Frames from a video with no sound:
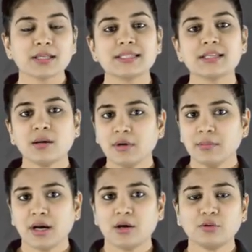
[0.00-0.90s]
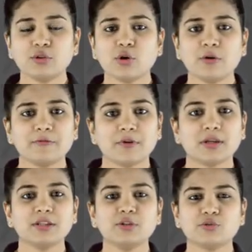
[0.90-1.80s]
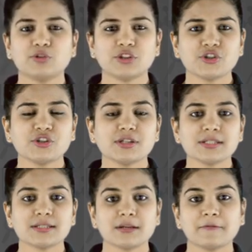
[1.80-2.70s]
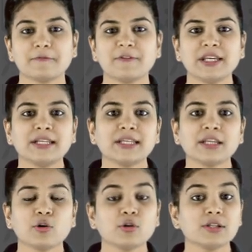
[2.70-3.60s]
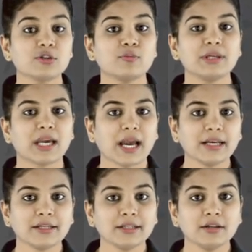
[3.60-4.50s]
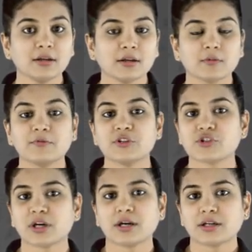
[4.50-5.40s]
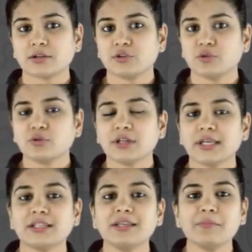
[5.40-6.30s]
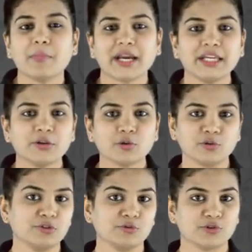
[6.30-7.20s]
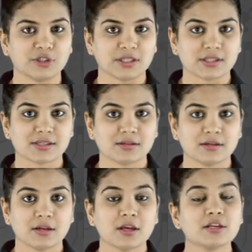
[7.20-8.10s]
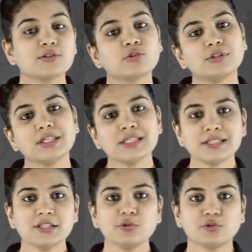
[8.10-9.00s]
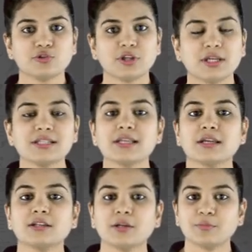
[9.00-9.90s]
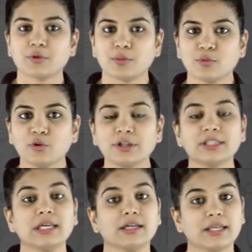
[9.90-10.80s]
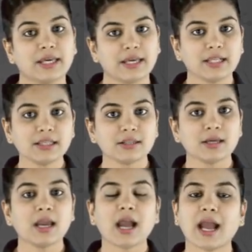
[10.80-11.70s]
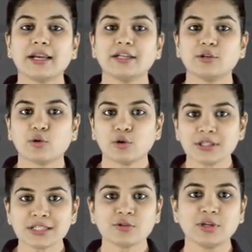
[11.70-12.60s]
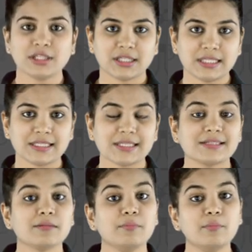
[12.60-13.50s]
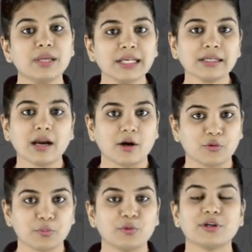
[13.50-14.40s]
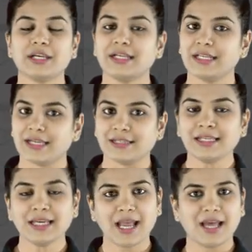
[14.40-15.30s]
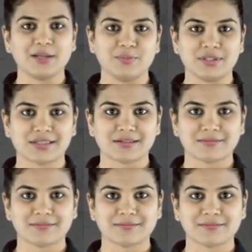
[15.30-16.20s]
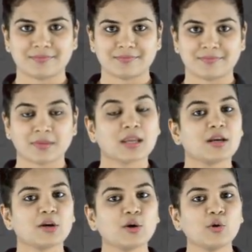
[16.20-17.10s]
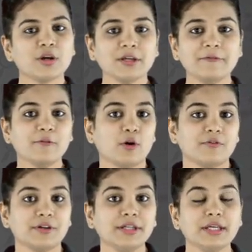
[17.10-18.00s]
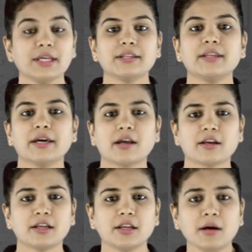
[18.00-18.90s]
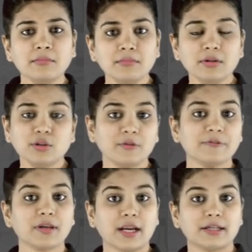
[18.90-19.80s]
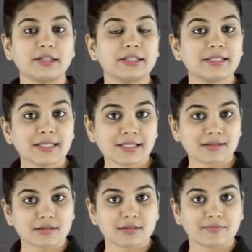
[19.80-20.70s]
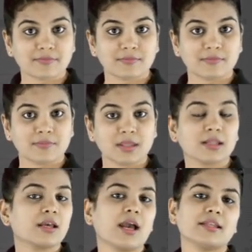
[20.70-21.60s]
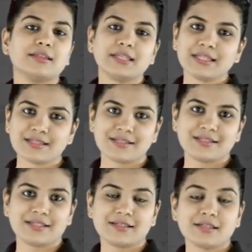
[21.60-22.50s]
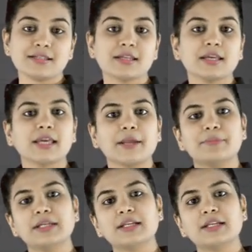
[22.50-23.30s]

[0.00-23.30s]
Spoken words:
some amount of nutritious feed can also be added, which are, you know, like the micronutrients. So these nutrients, they promote their health and it also increases milk output in dairy animals. Going forward, there are a number of cattle diseases, and these diseases can be